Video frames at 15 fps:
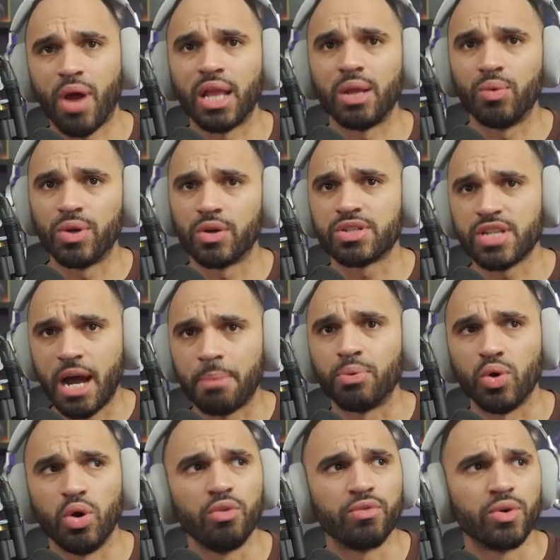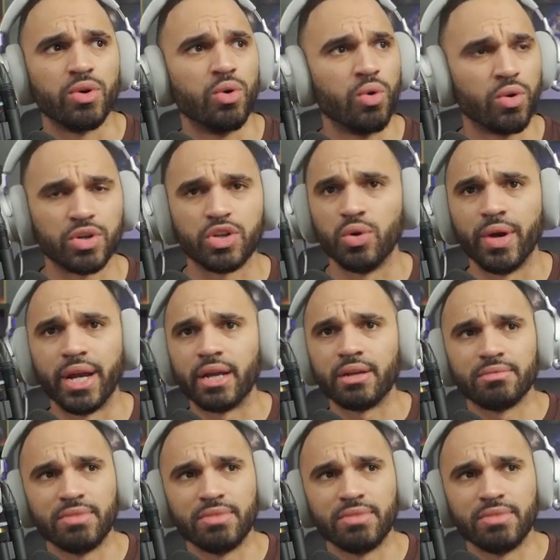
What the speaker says: probably when they're toppled over or doing,